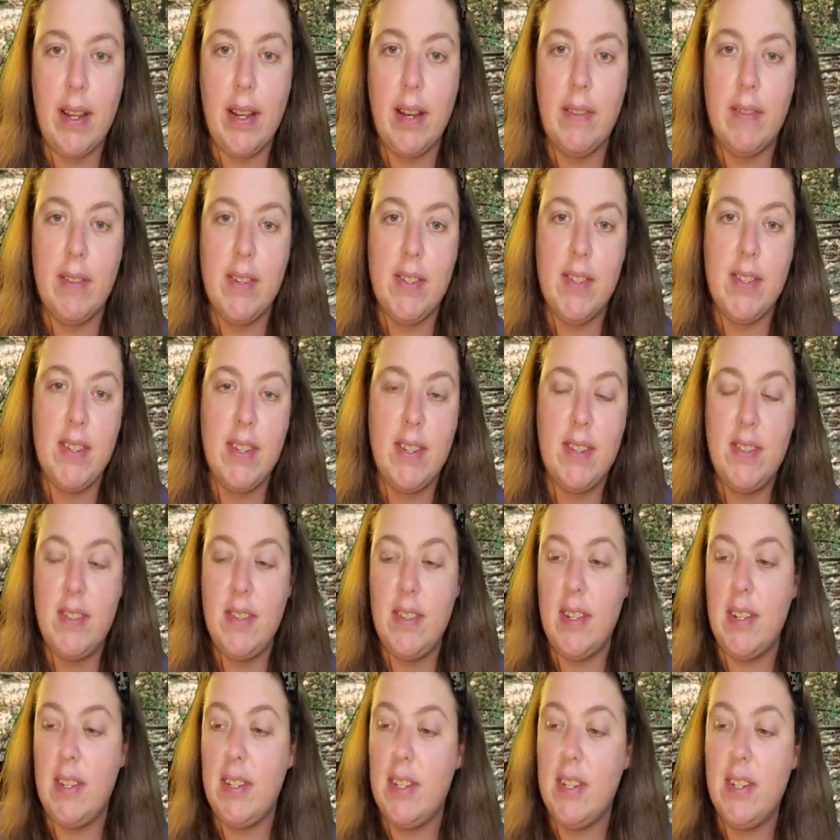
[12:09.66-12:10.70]
covers
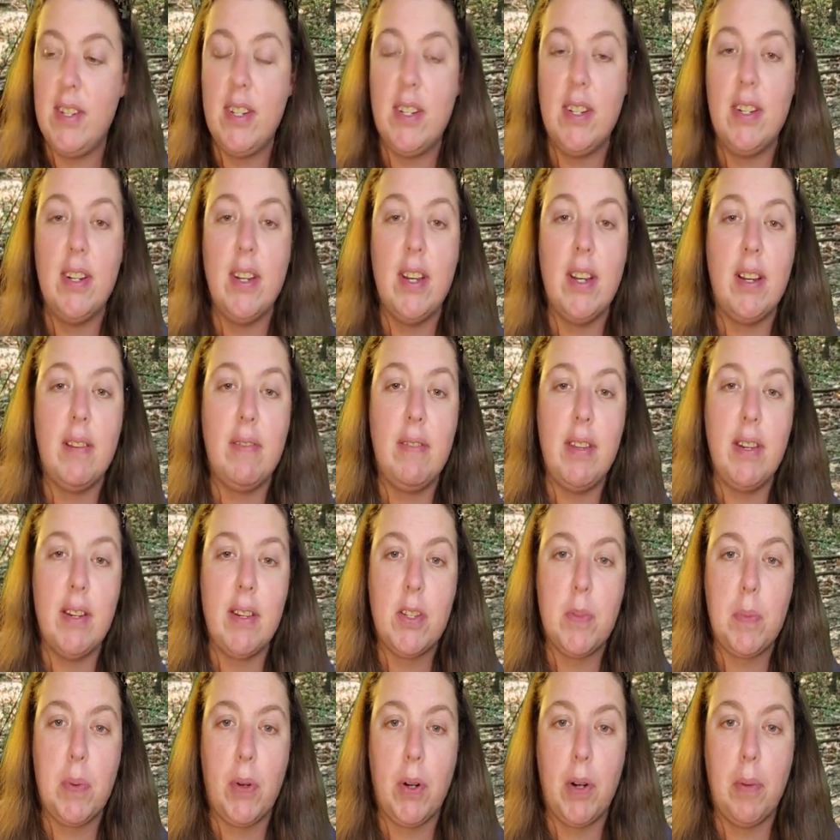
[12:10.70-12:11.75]
this edition of the
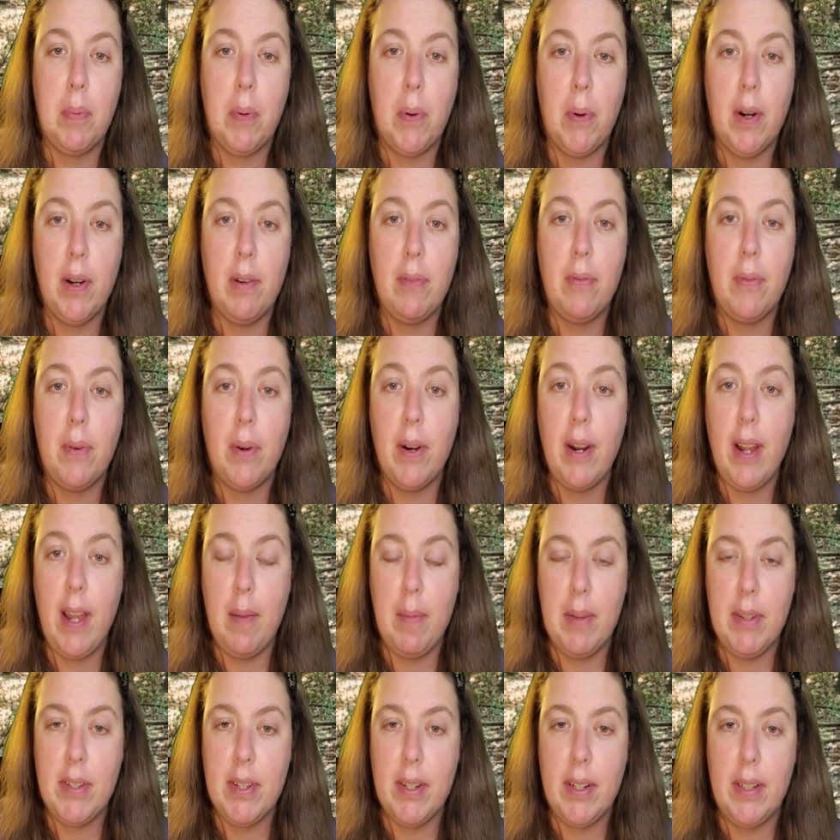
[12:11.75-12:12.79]
Explorer Report for
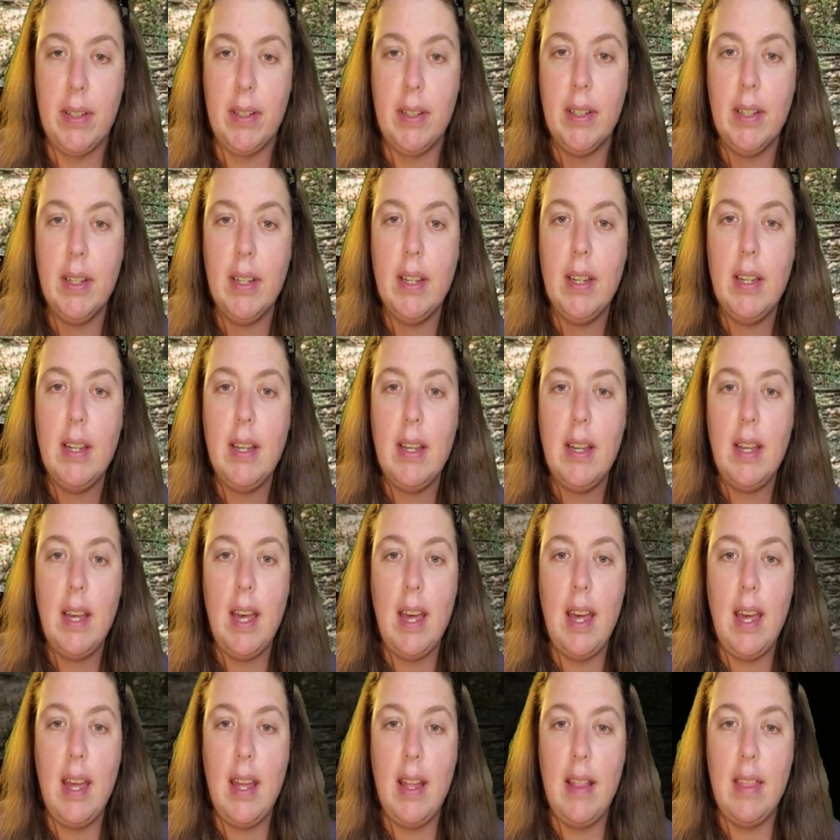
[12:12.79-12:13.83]
Amatol.
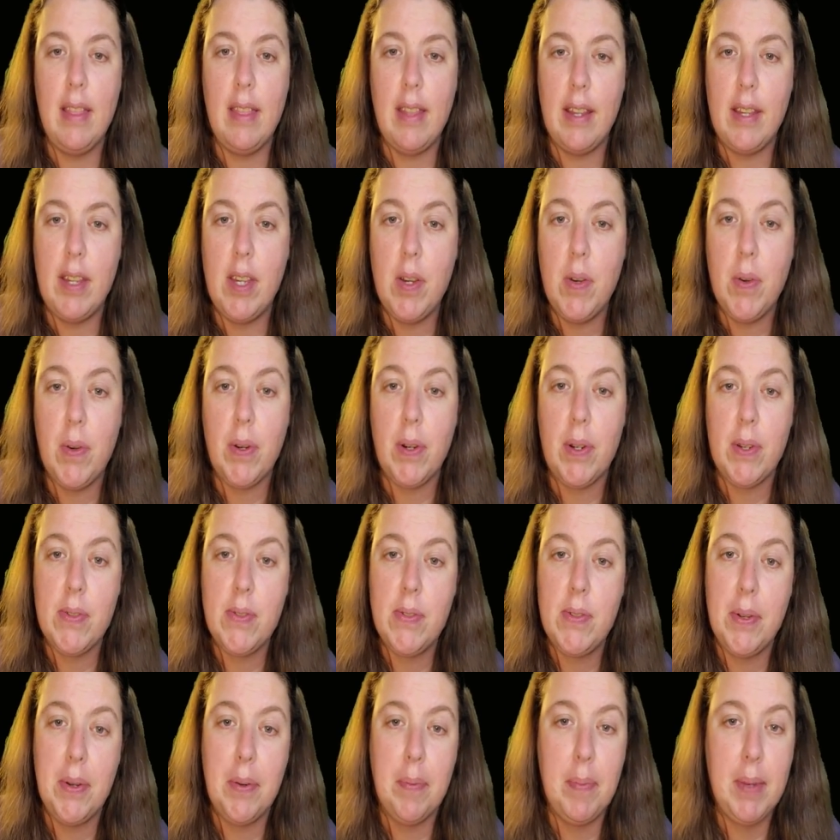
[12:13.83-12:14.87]
And thank you all
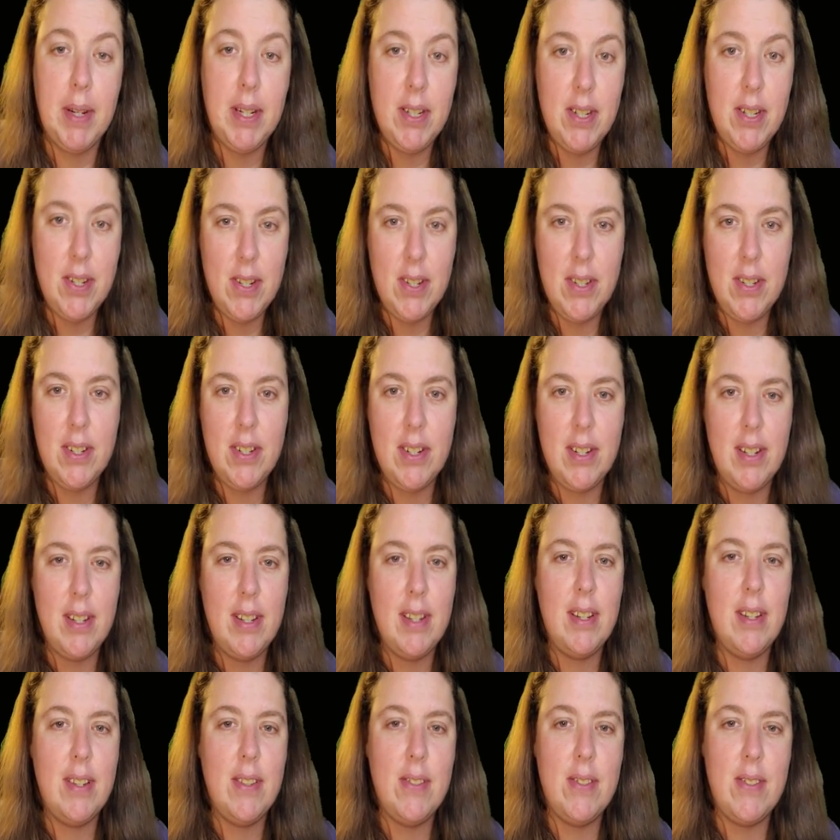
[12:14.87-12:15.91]
so much.
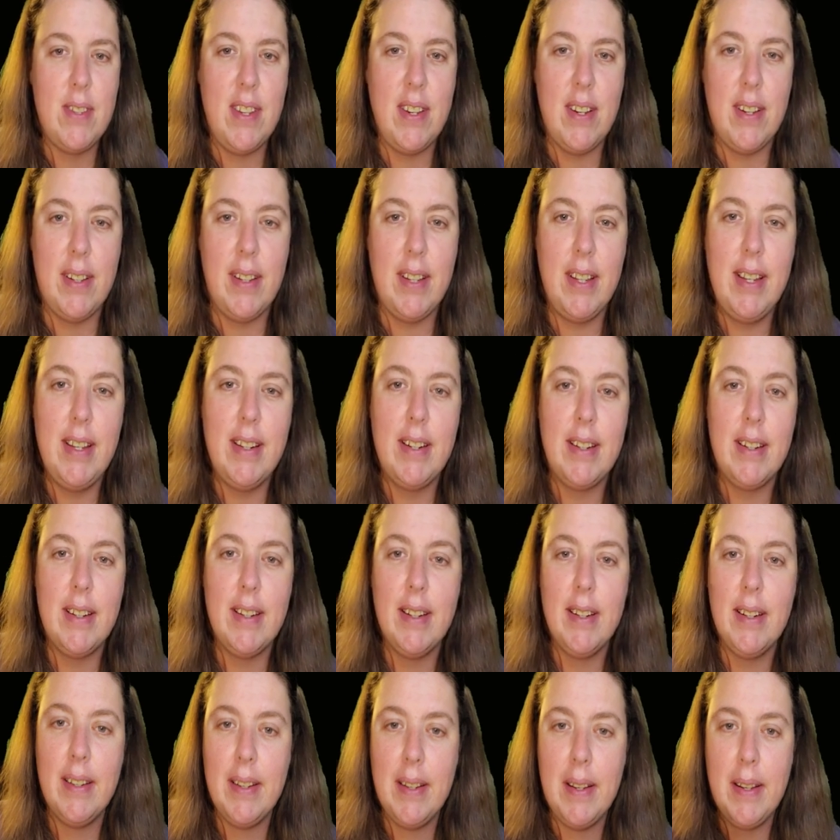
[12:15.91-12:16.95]
See y'all later.
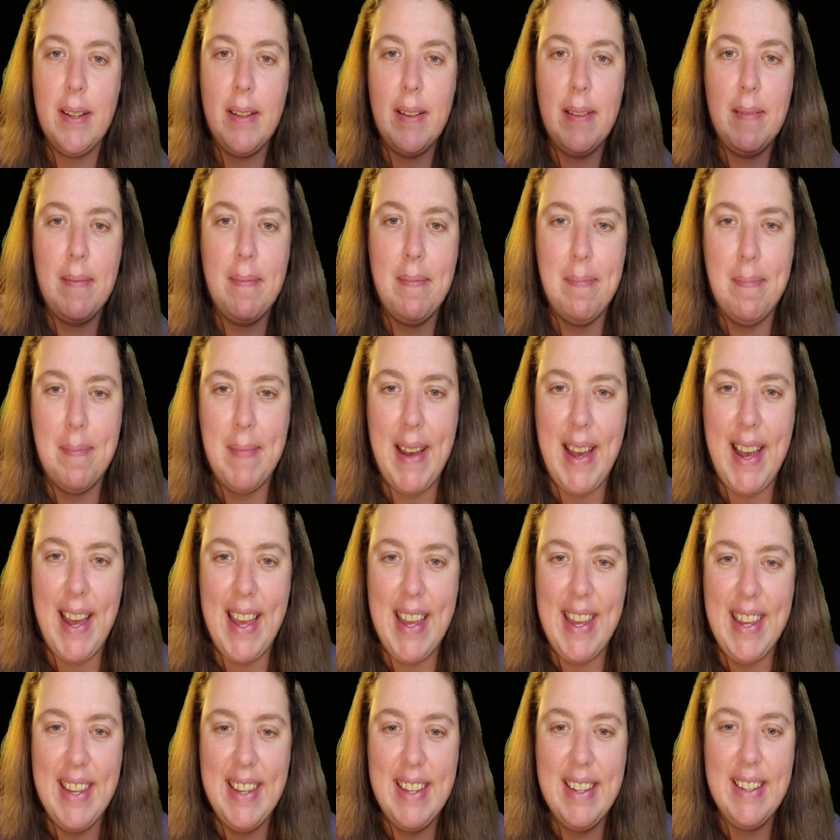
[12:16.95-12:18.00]

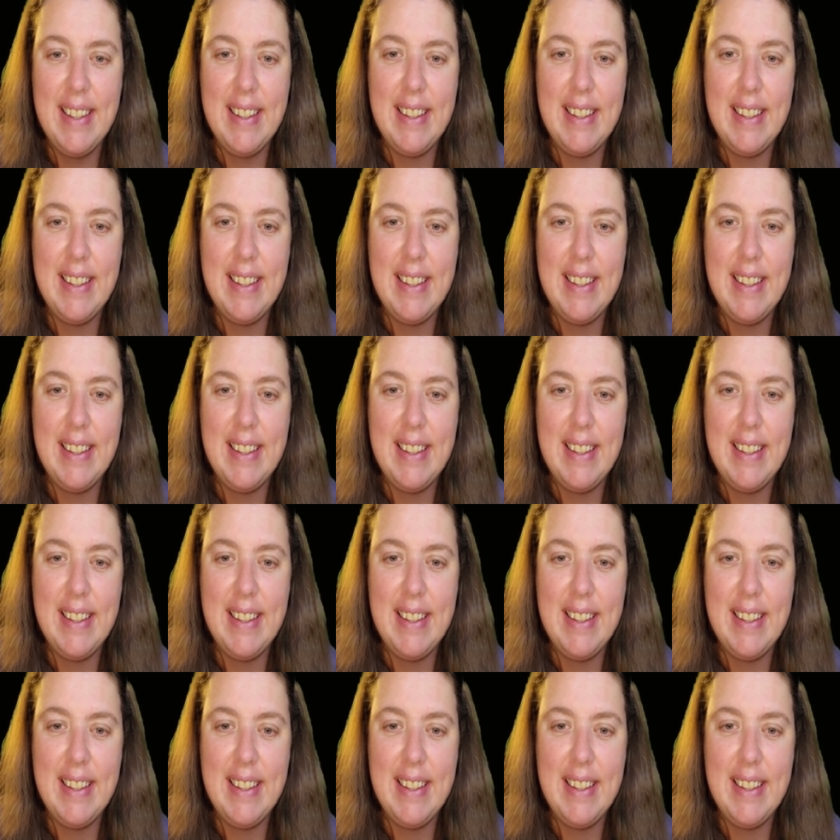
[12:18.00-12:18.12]
Bye.